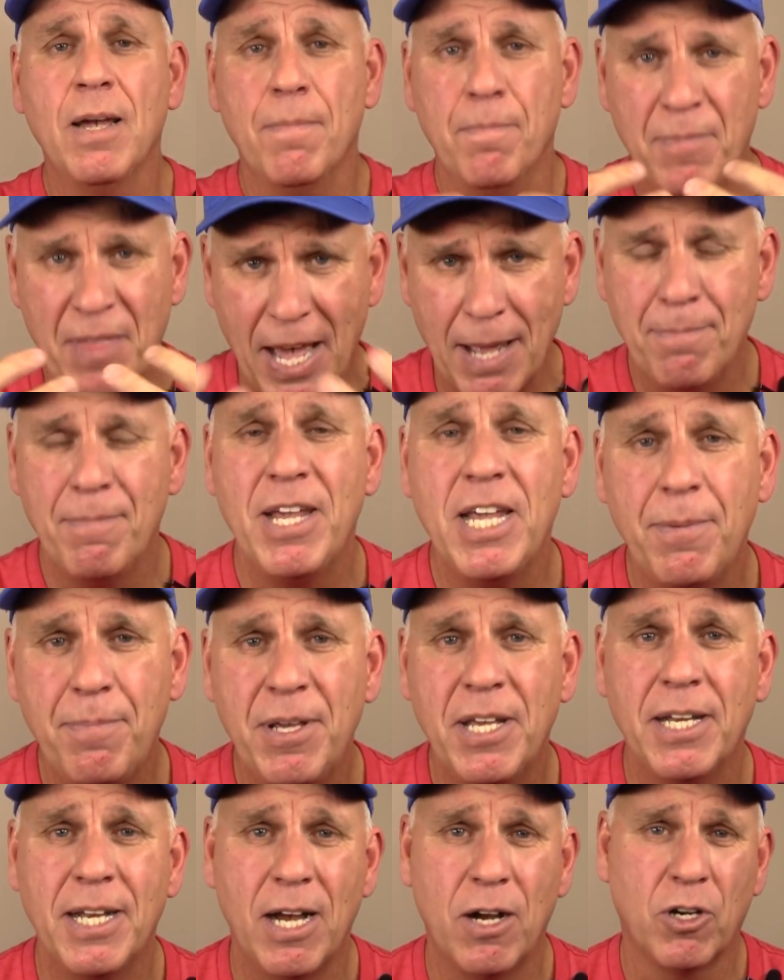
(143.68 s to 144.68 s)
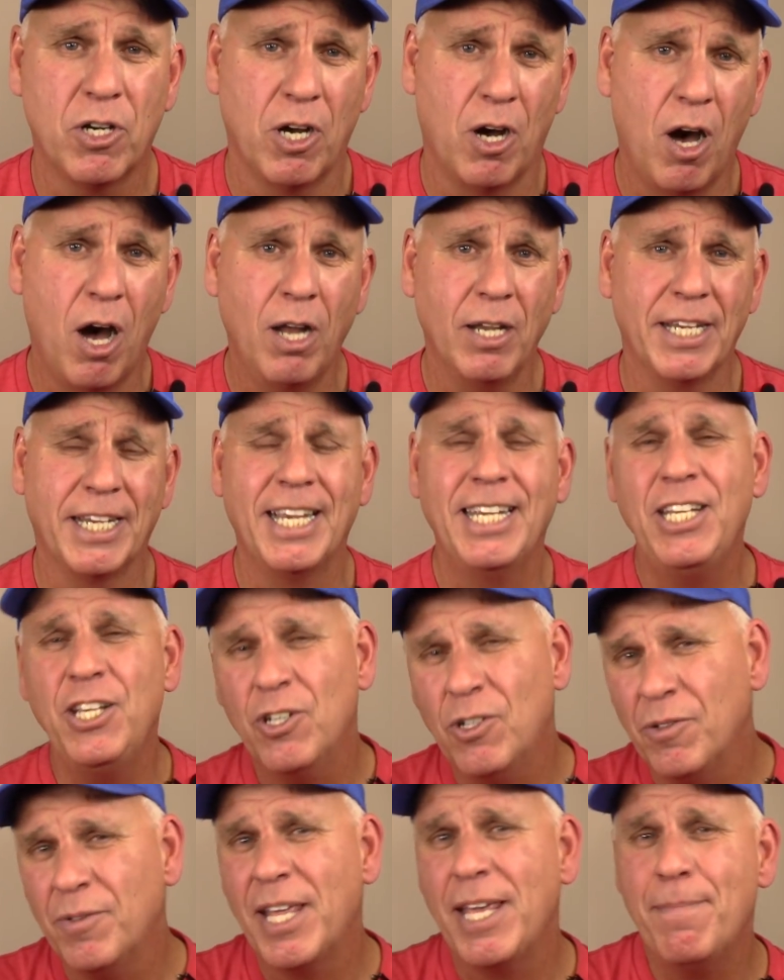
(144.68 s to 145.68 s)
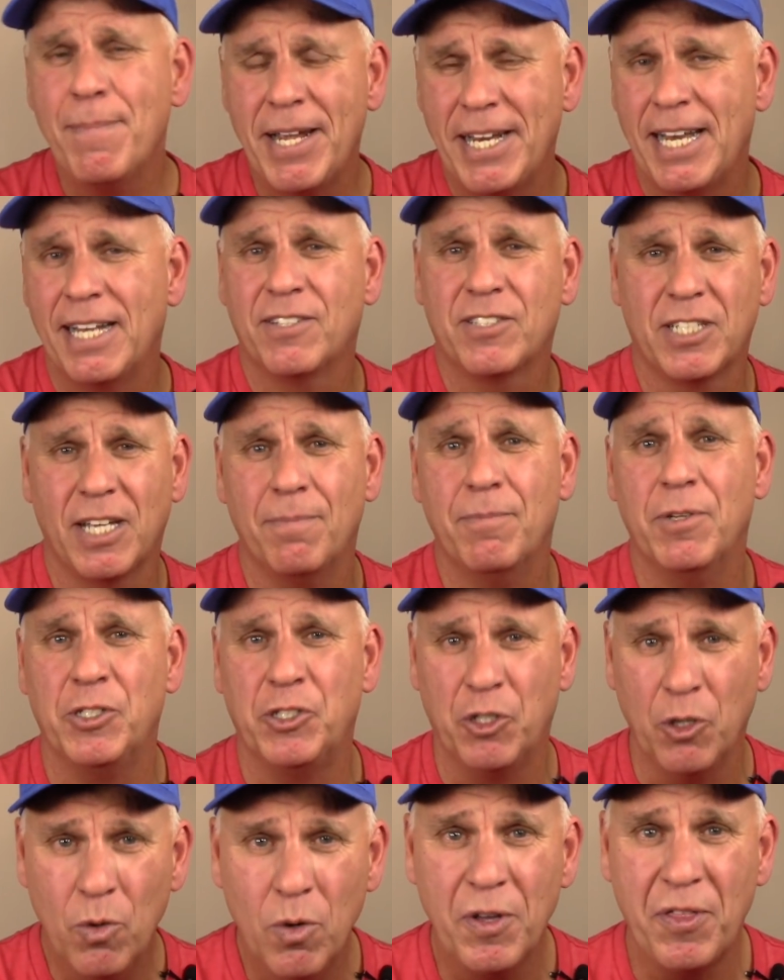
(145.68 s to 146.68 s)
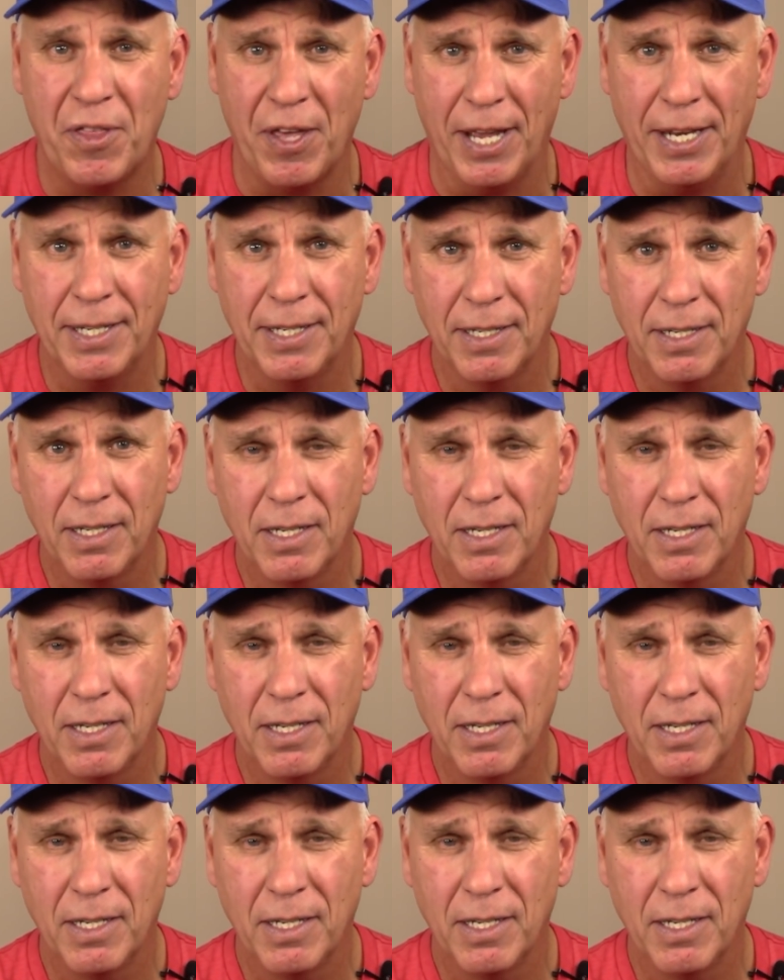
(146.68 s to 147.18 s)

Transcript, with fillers: that made me an alcoholic. And you know, they might have something to do with it.